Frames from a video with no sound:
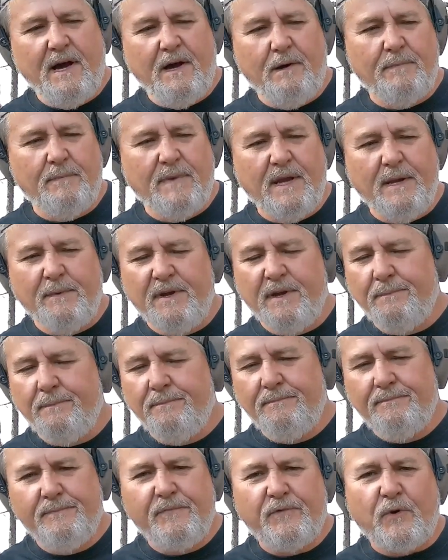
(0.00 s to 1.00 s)
maybe
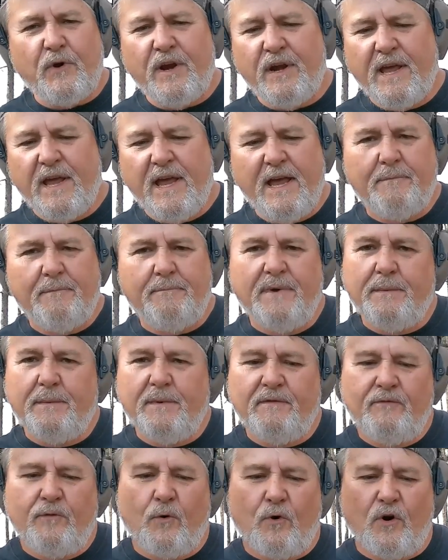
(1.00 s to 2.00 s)
3.5, maybe
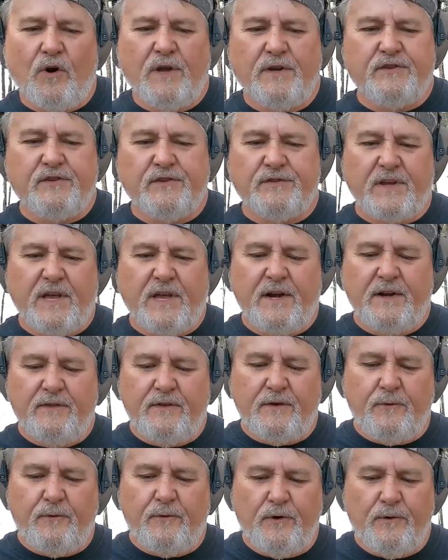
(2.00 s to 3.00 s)
4 inches out of the
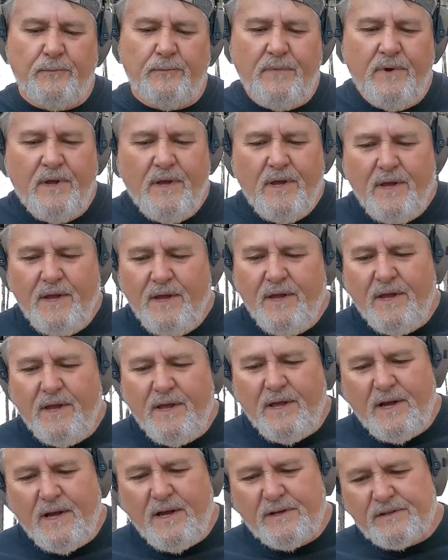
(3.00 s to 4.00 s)
group. And
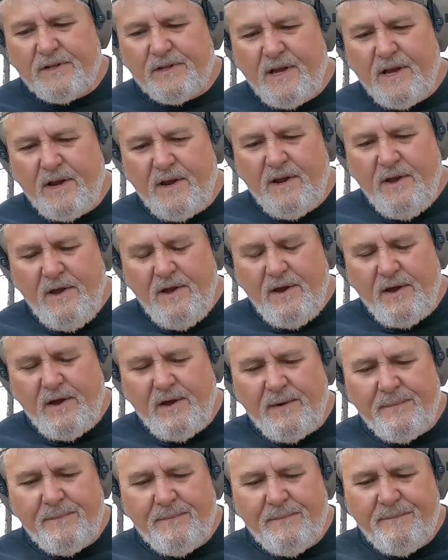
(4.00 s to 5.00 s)
I was like, huh,
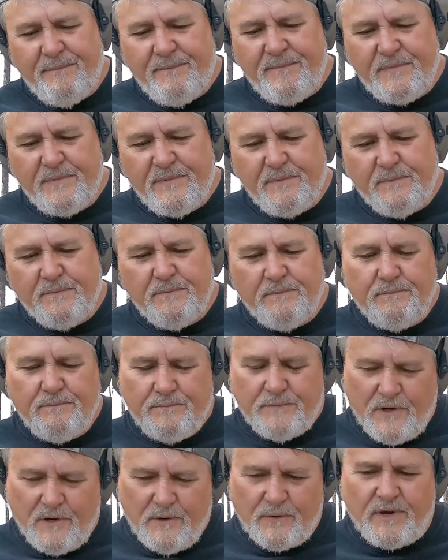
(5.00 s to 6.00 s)

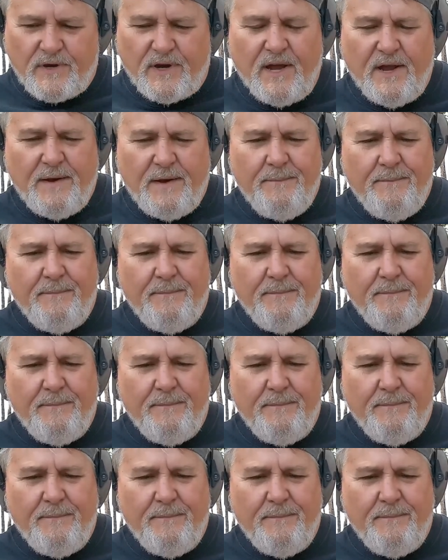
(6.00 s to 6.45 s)
okay.